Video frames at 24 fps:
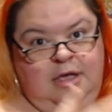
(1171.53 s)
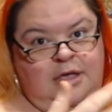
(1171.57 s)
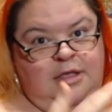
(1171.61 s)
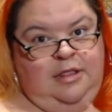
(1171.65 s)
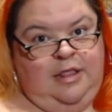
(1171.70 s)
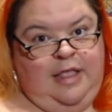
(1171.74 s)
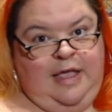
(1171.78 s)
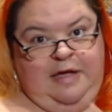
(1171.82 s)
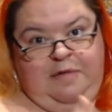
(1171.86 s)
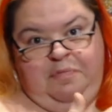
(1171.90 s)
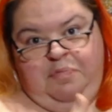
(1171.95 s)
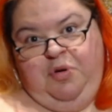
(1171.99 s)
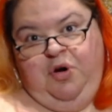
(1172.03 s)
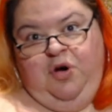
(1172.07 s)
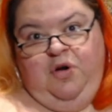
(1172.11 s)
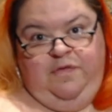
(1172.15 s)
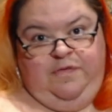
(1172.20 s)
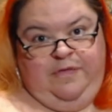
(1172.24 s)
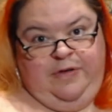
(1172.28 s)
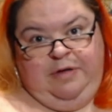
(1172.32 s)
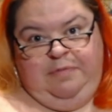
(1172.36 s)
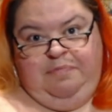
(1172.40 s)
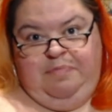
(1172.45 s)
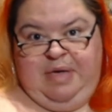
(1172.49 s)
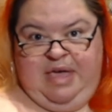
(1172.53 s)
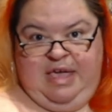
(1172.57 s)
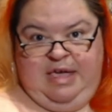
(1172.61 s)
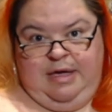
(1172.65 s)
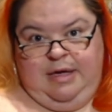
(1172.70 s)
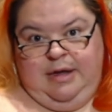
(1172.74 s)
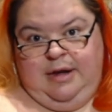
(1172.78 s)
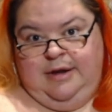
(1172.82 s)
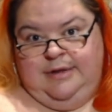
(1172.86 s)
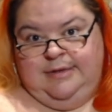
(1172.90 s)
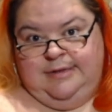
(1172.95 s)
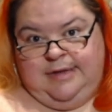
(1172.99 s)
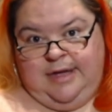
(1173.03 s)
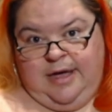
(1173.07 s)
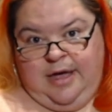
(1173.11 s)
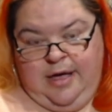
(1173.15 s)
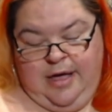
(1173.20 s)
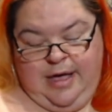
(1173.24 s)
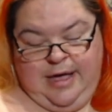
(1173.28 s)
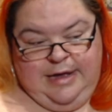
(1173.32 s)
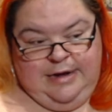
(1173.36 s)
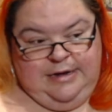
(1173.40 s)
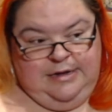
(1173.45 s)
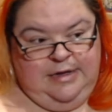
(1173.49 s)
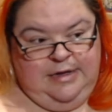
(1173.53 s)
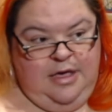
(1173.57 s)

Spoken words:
like perfect bacon is cut,